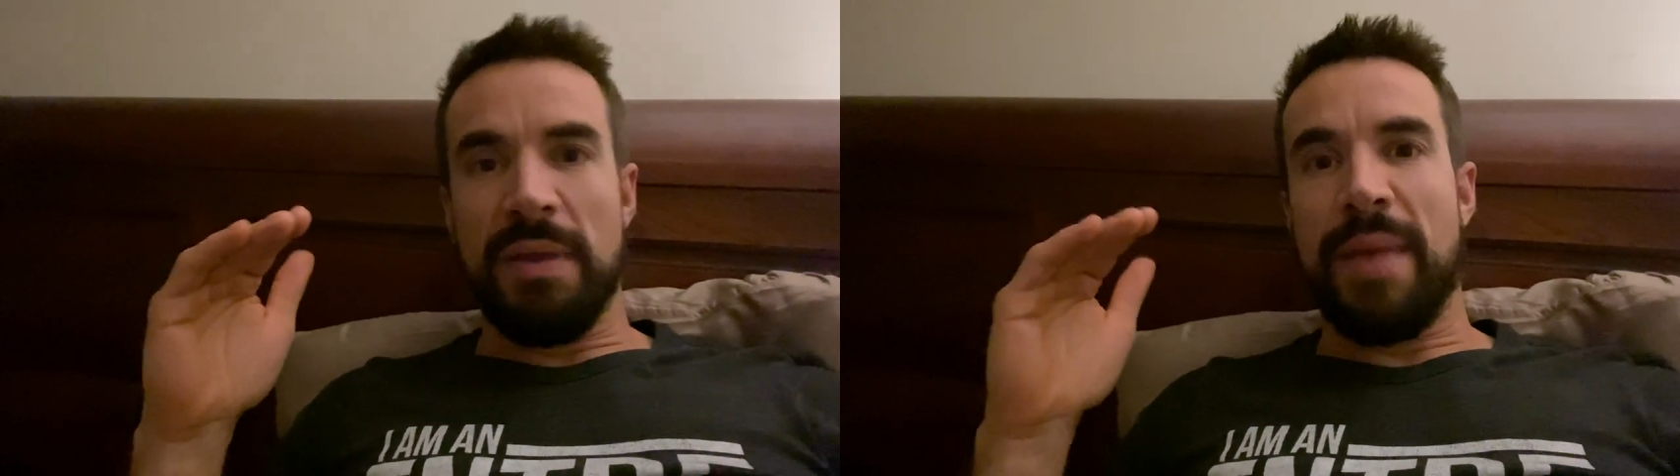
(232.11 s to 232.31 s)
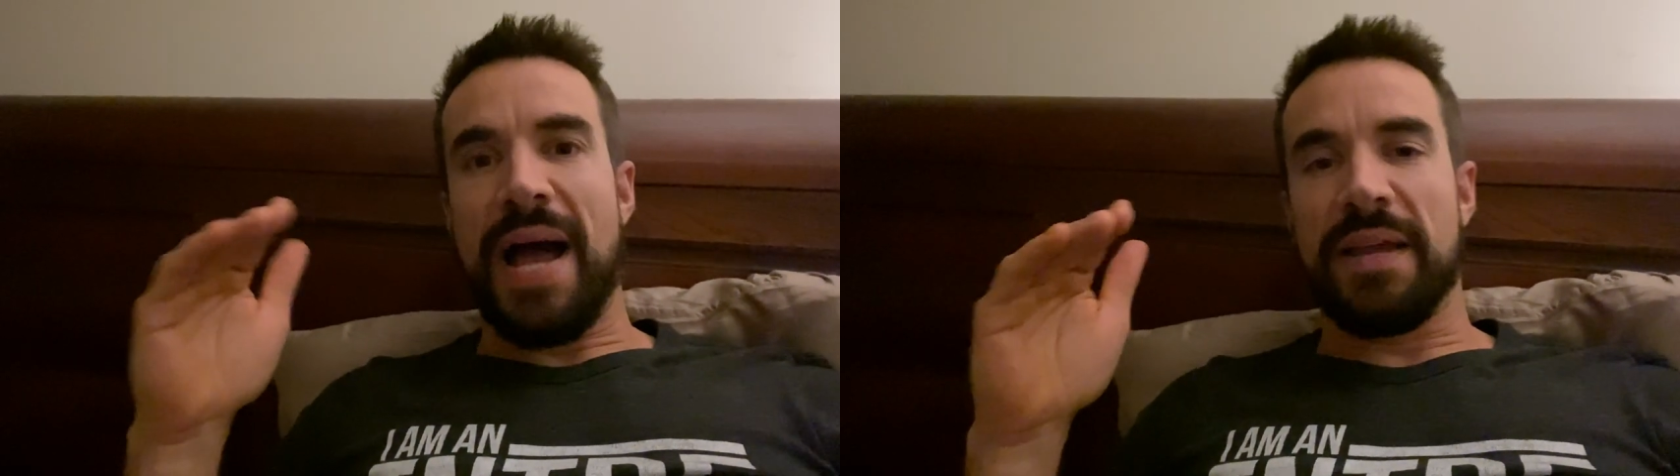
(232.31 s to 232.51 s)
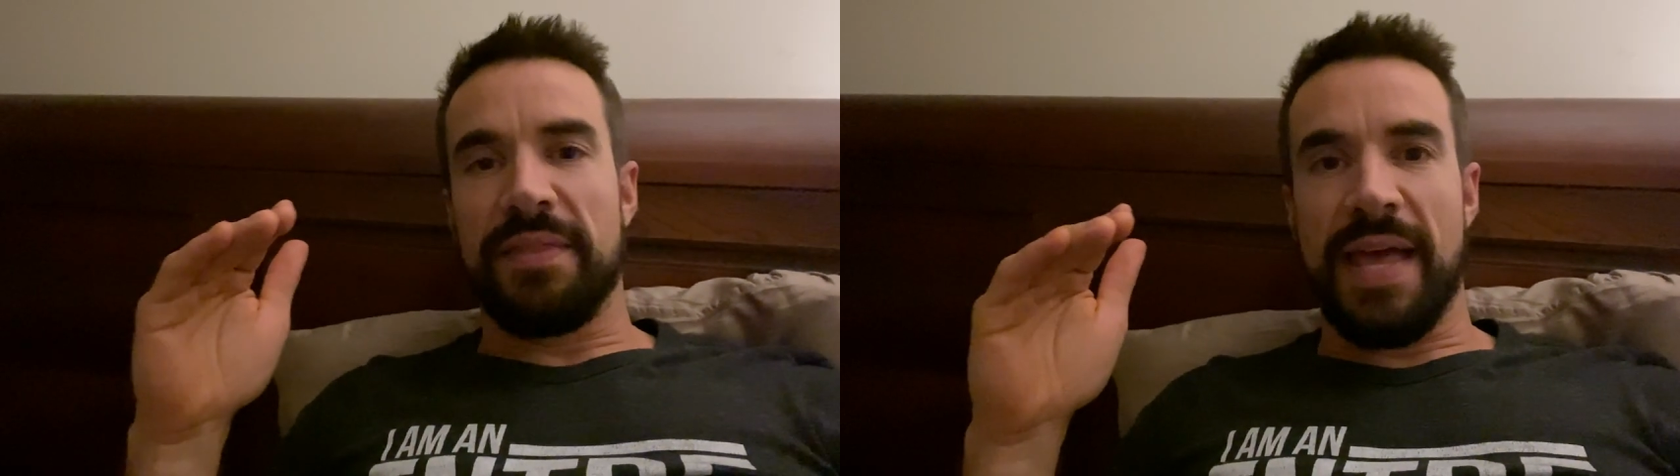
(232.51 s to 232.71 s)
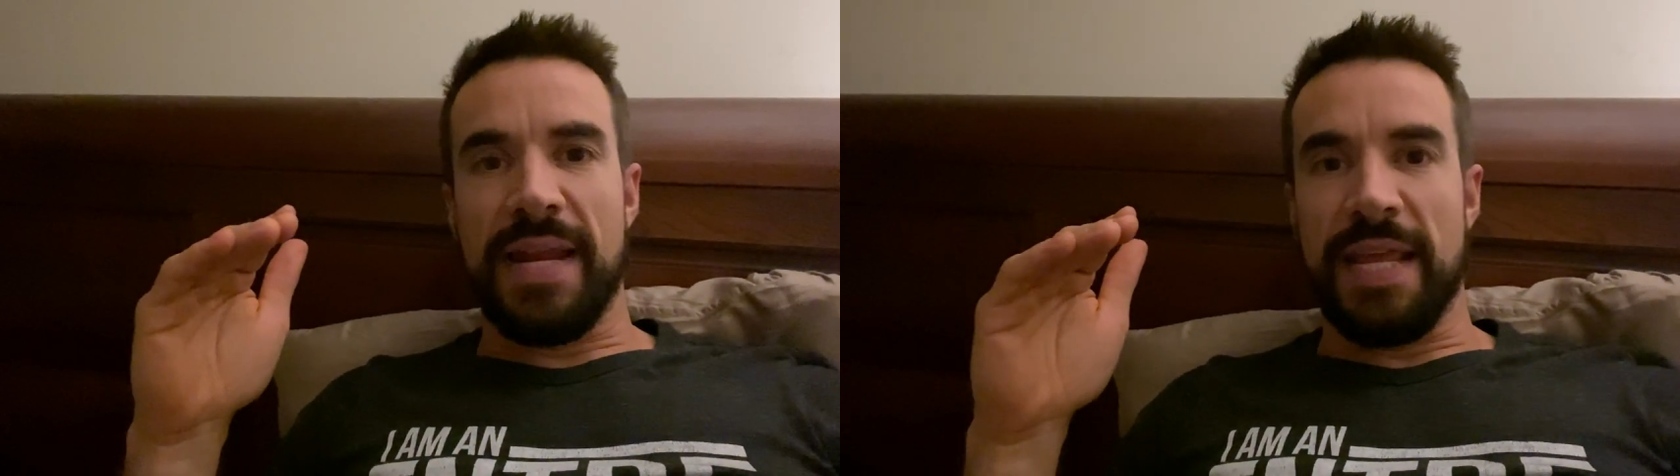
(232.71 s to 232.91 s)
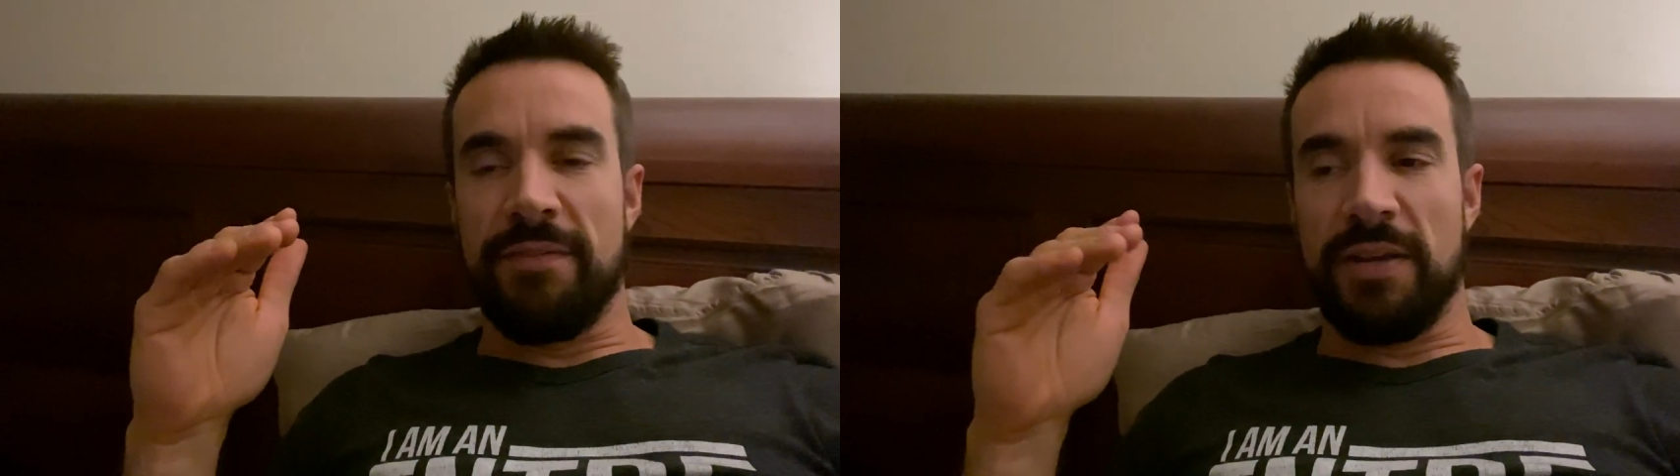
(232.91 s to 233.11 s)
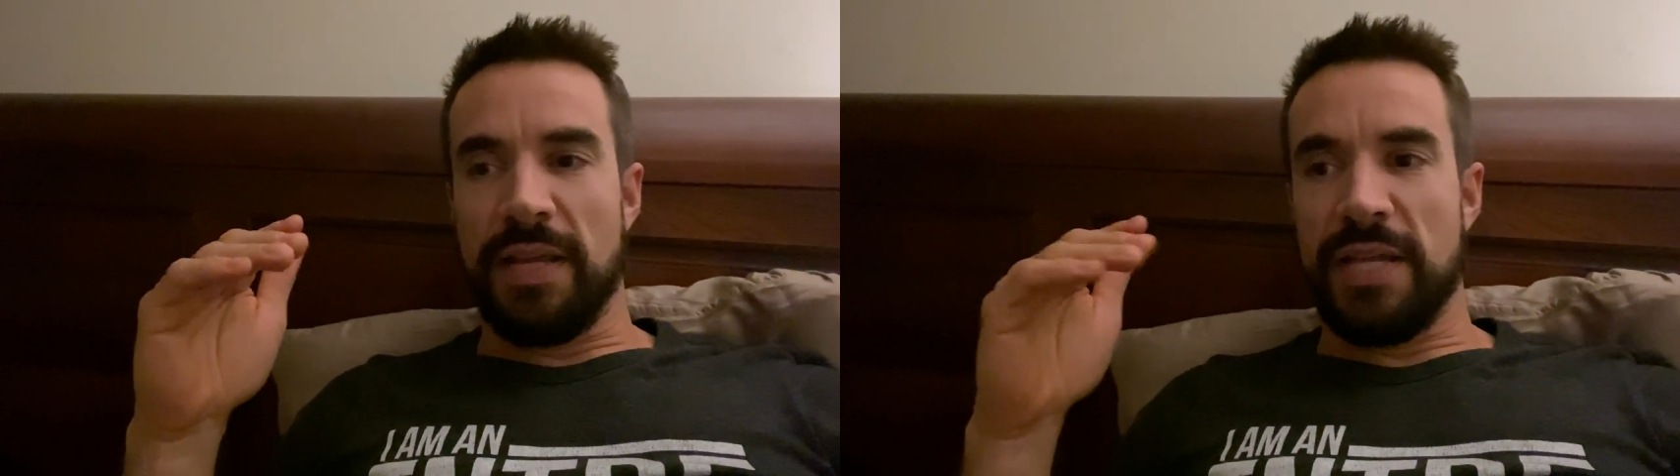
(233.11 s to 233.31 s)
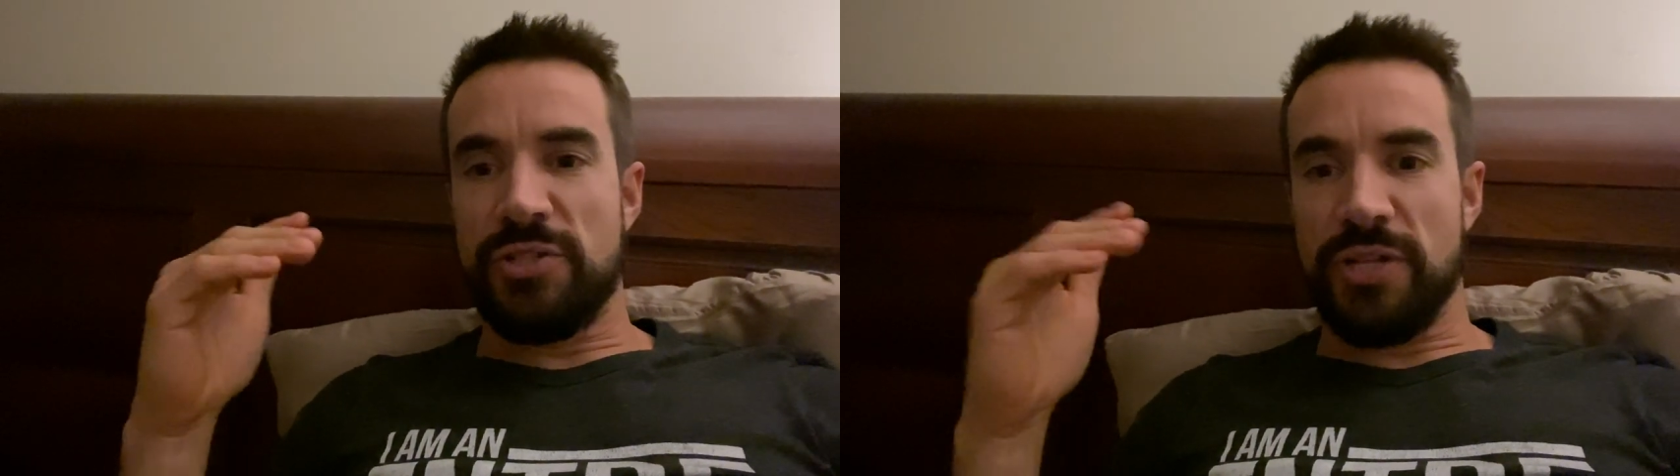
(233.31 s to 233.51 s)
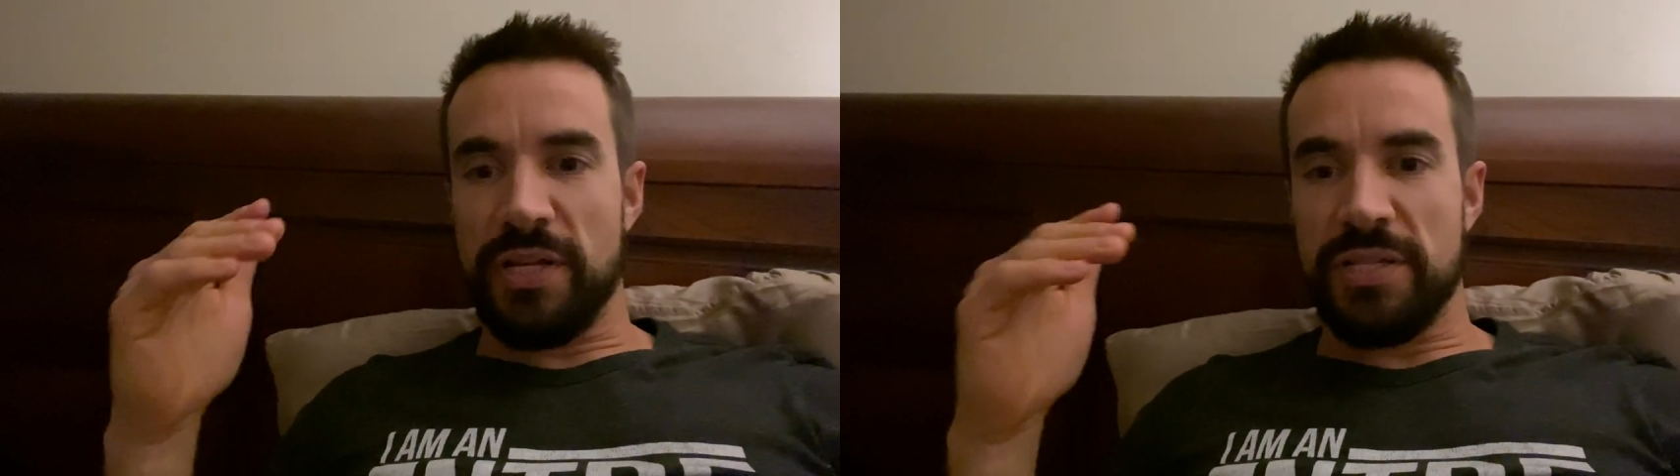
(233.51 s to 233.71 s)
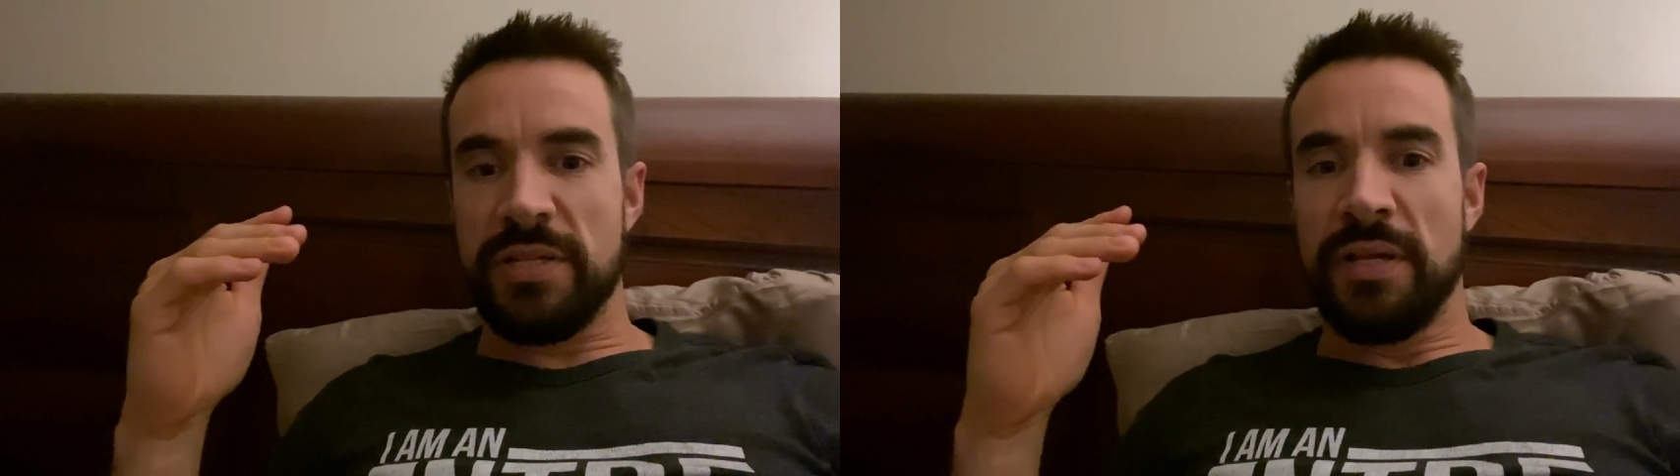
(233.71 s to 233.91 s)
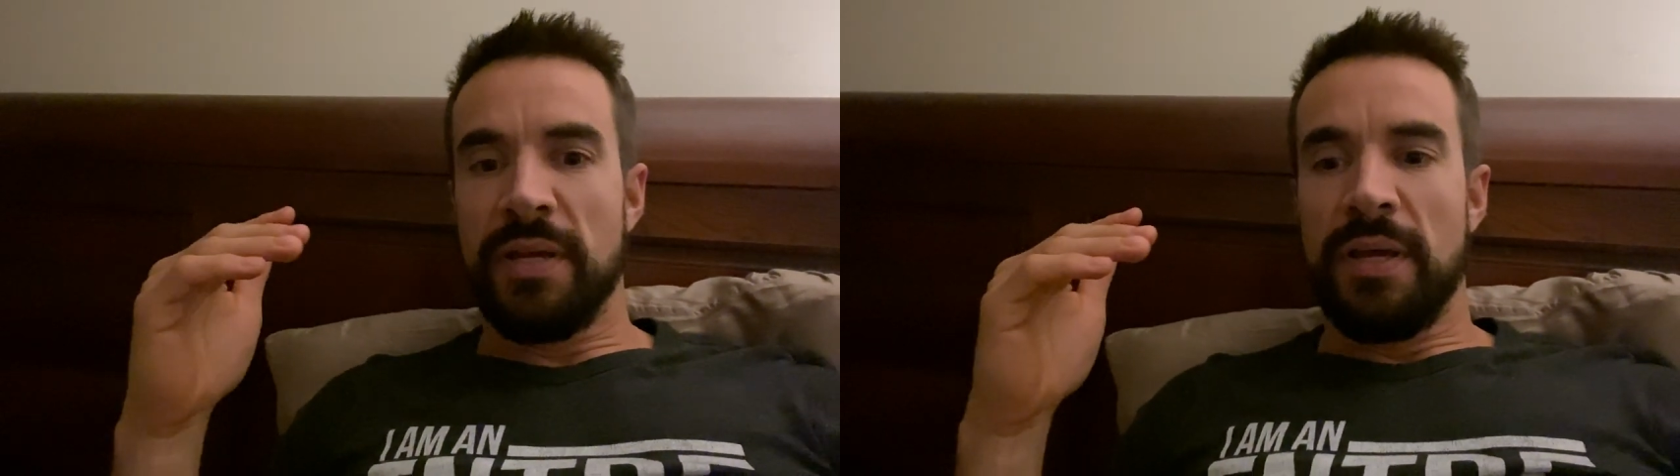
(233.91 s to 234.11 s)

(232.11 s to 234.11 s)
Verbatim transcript: back then even, is just